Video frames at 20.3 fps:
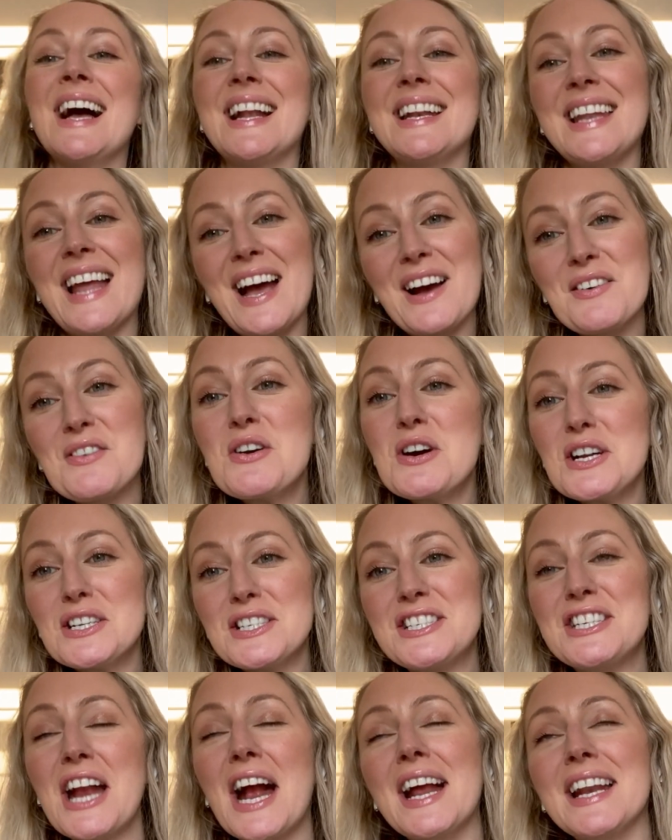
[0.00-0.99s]
Now,
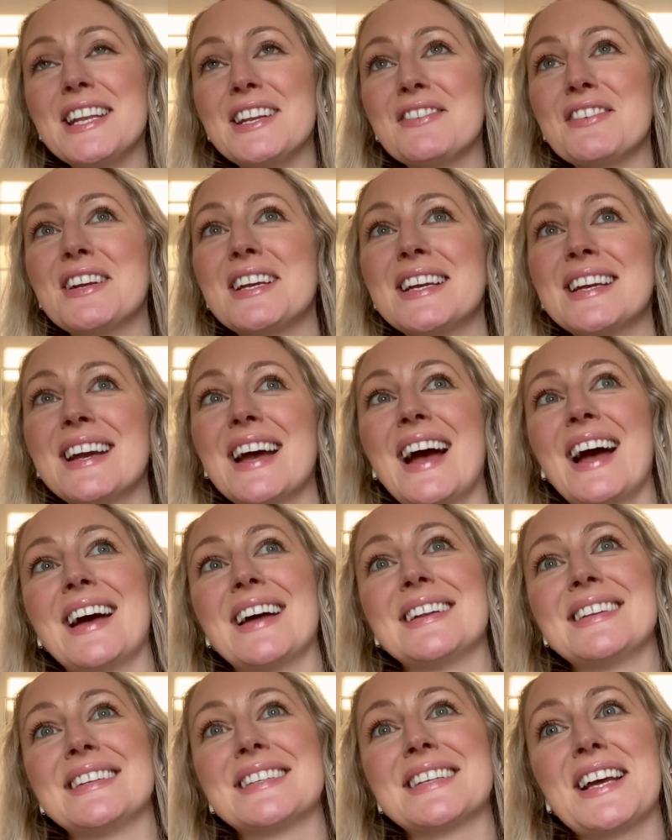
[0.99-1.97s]
January
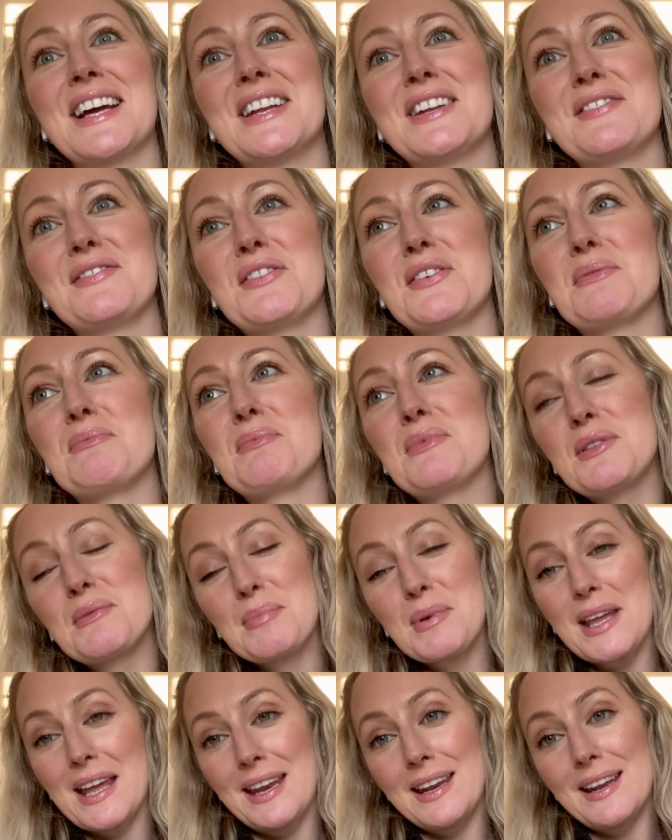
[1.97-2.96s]
and kind of the
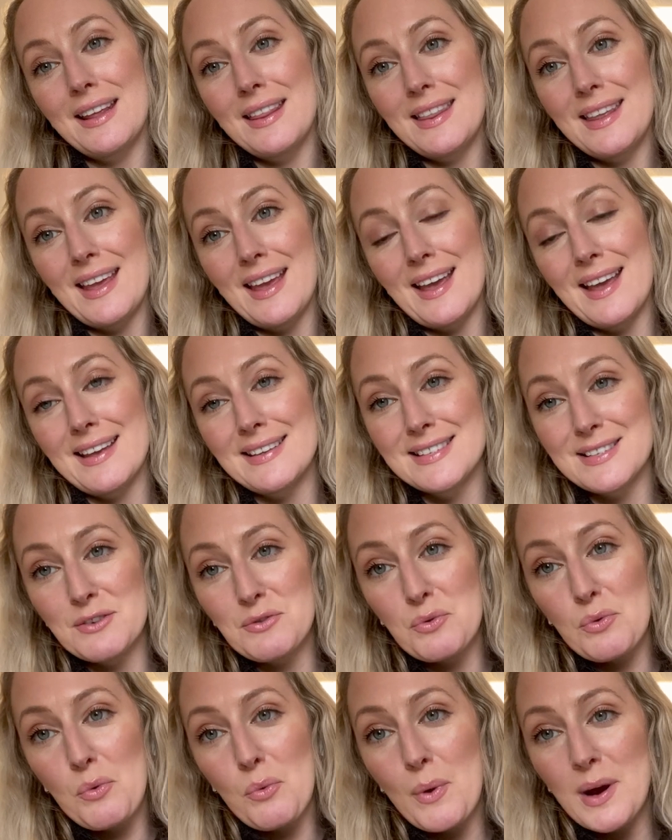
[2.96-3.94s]
beginning of the year is
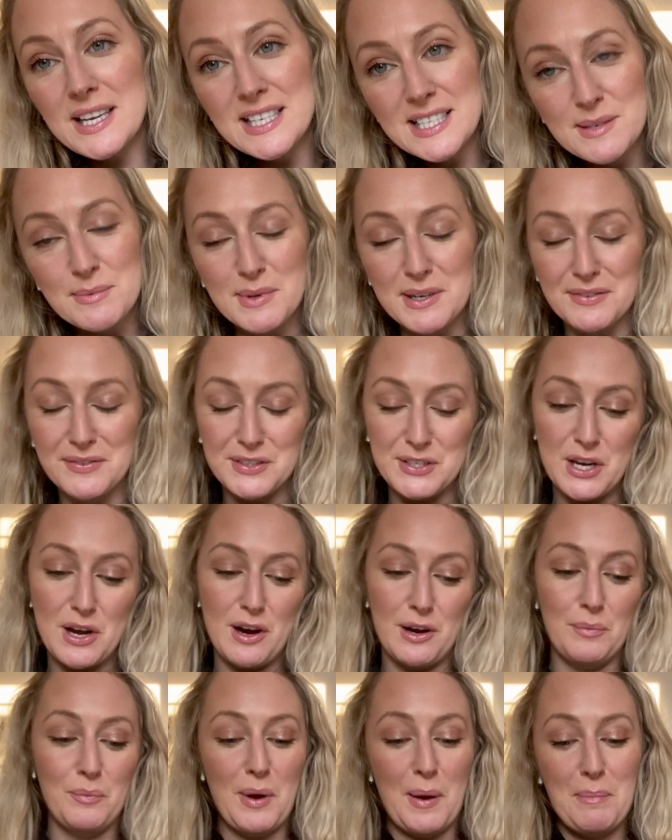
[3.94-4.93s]
always a bit of a
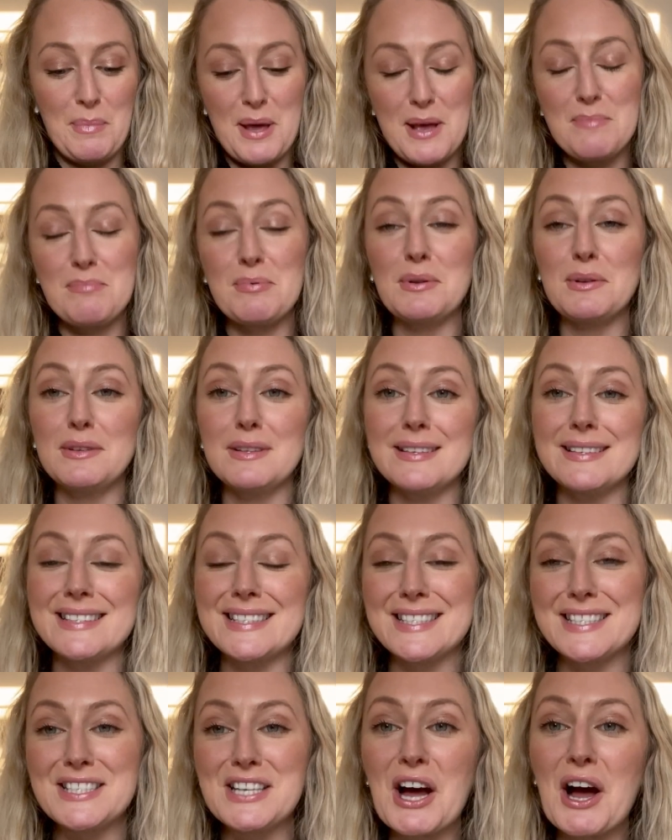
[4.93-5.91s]
time where people
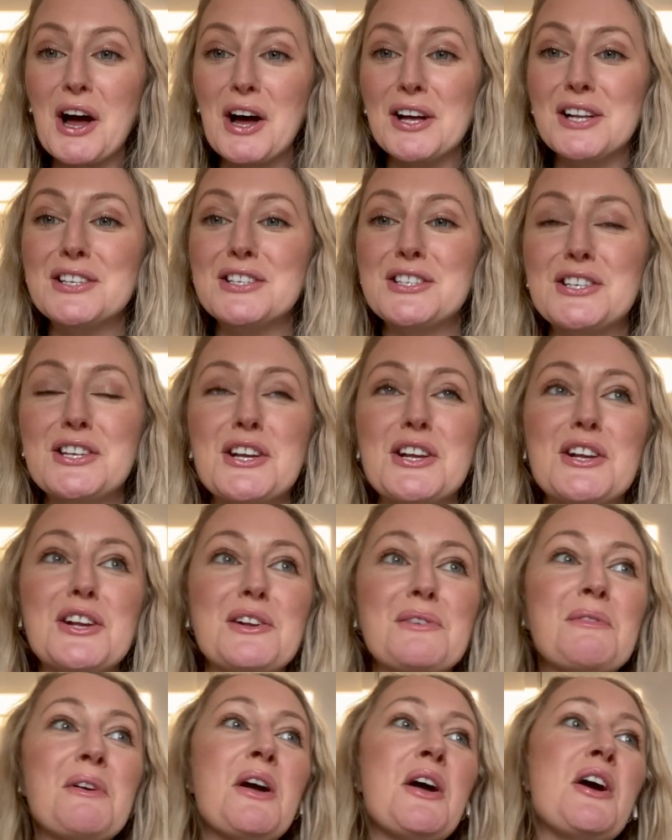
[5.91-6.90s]
start
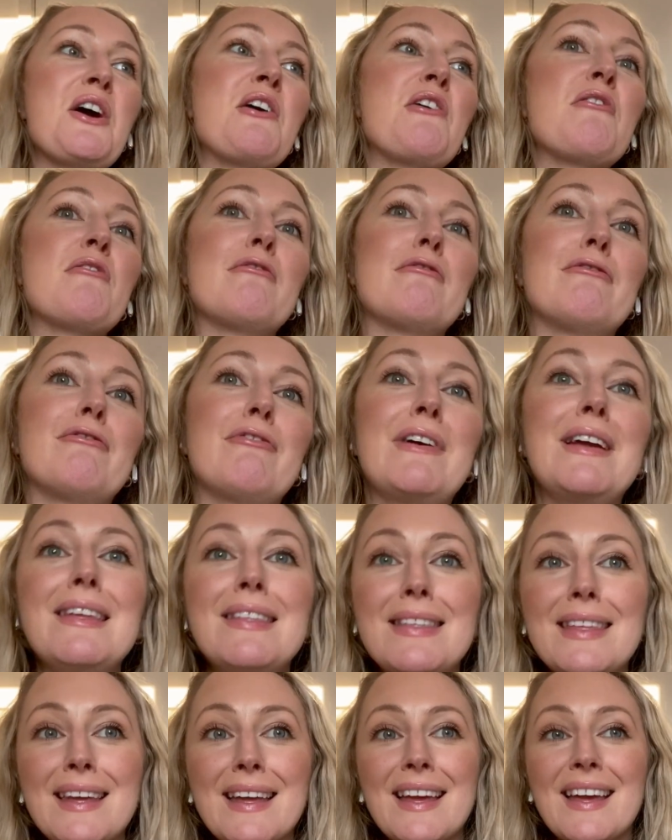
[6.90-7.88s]
to
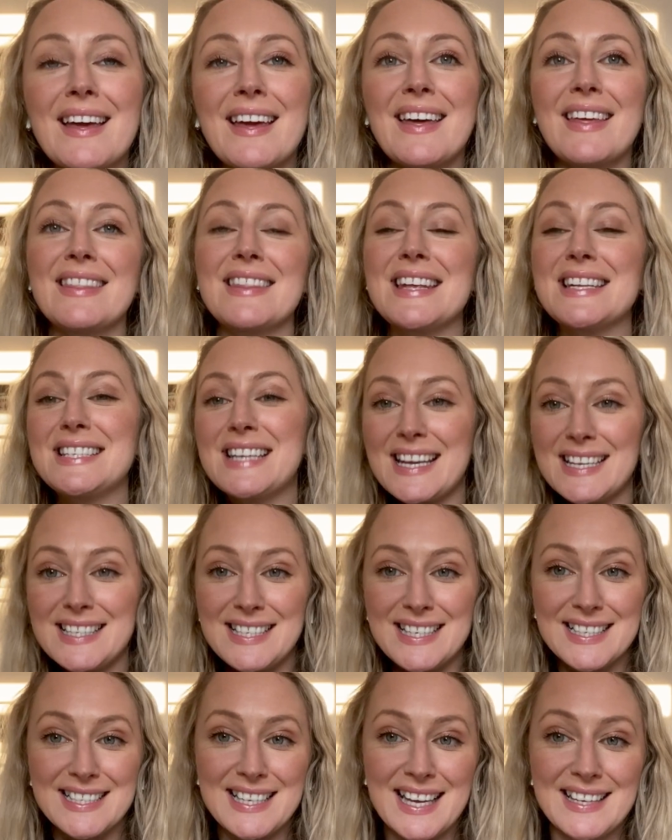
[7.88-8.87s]
rethink their
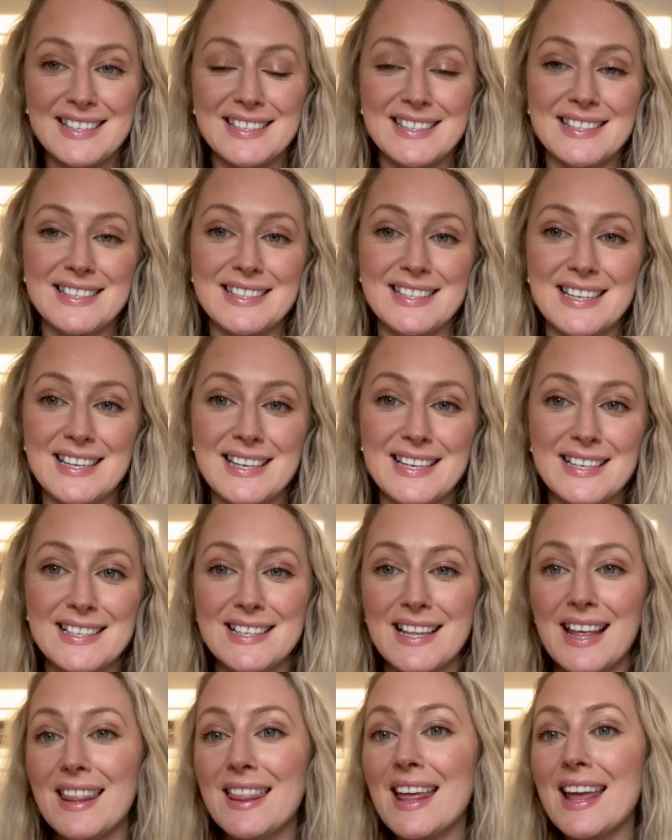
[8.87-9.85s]
dating
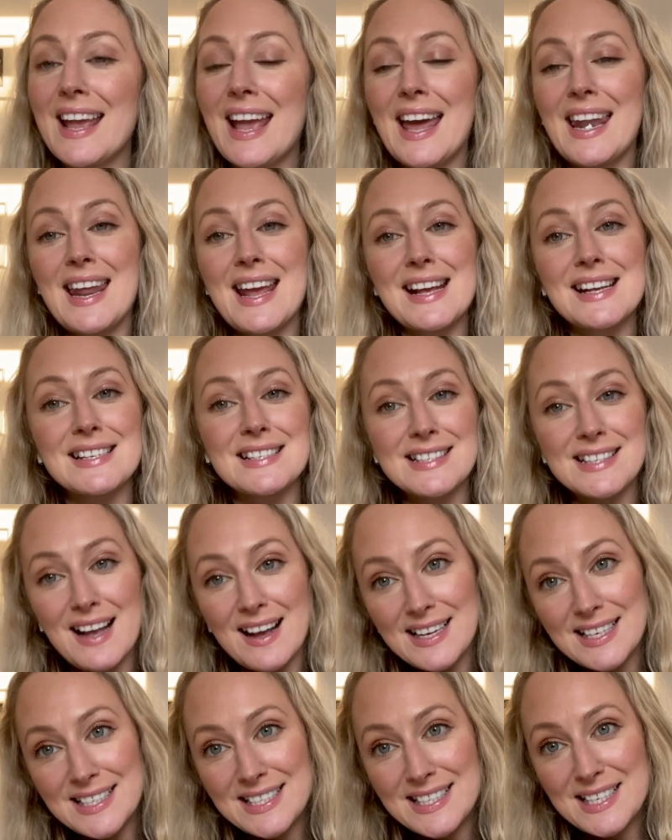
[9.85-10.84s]
tendencies. They get
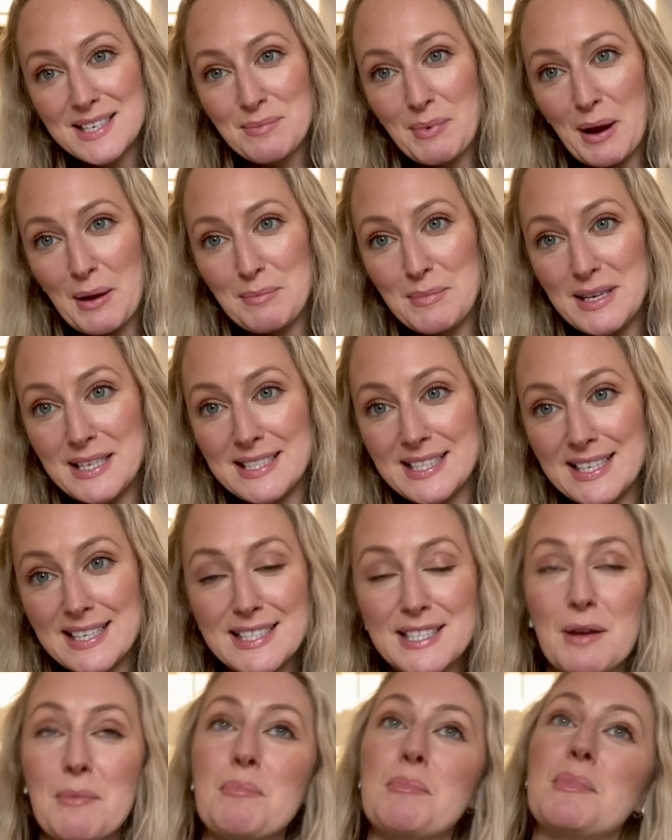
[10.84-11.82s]
excited about meeting
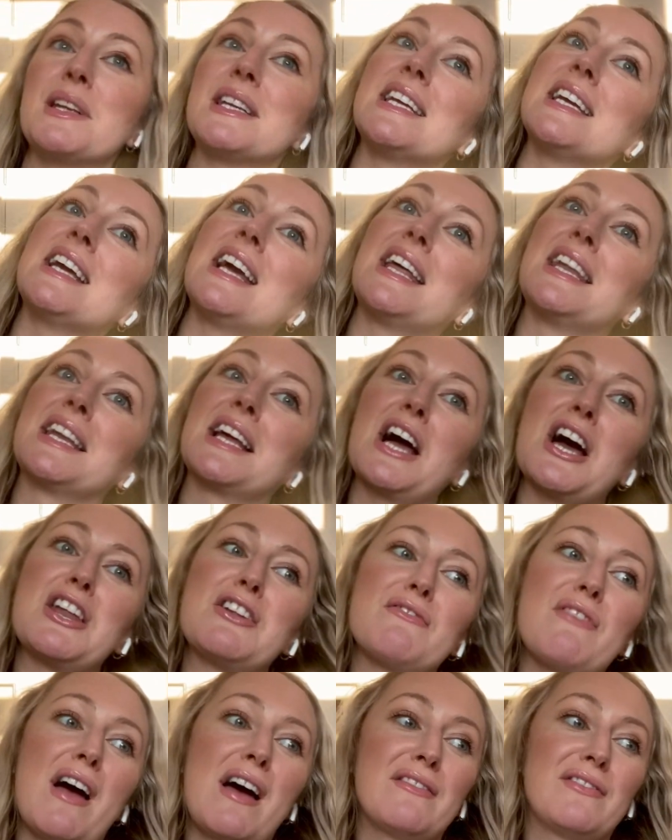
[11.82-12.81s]
somebody and kind
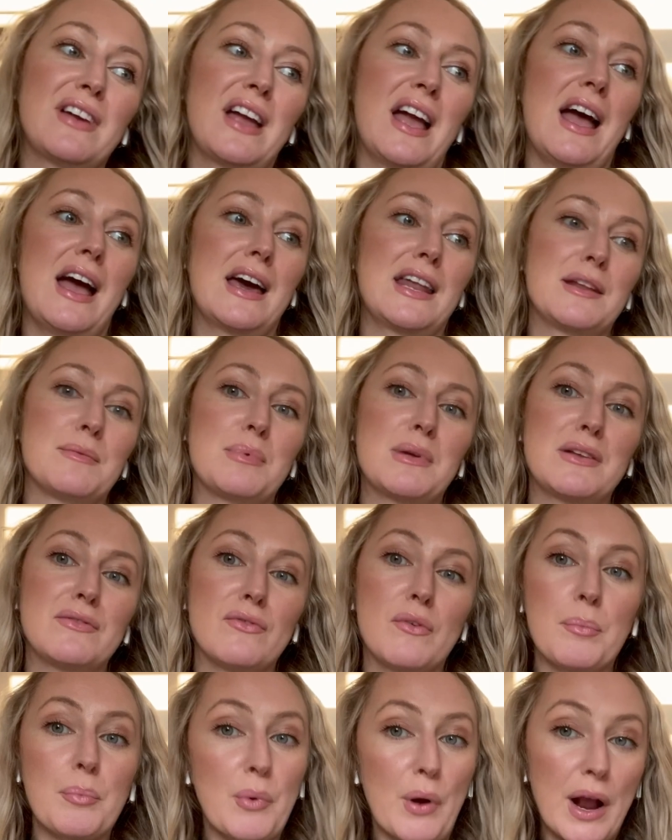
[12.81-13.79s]
of having had a bit
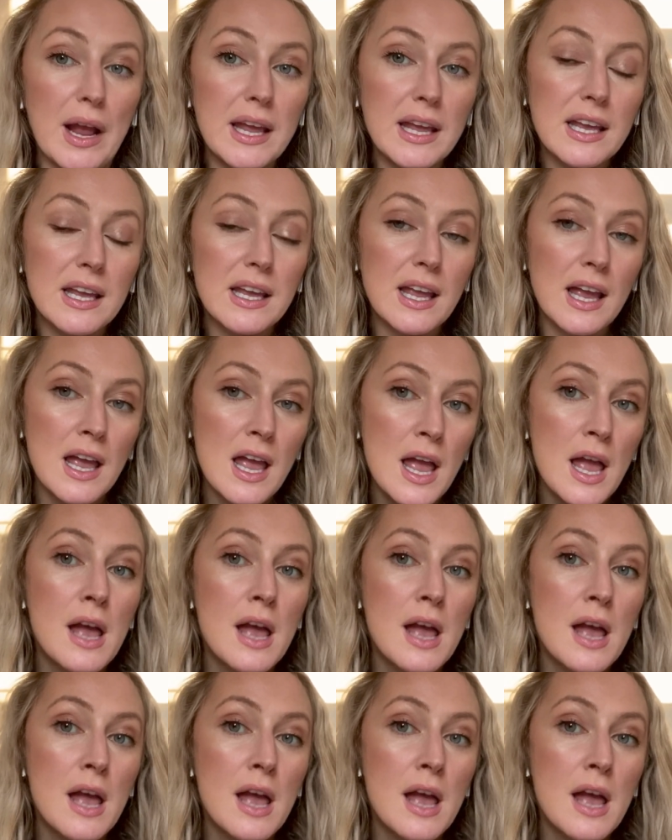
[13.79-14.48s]
of a break.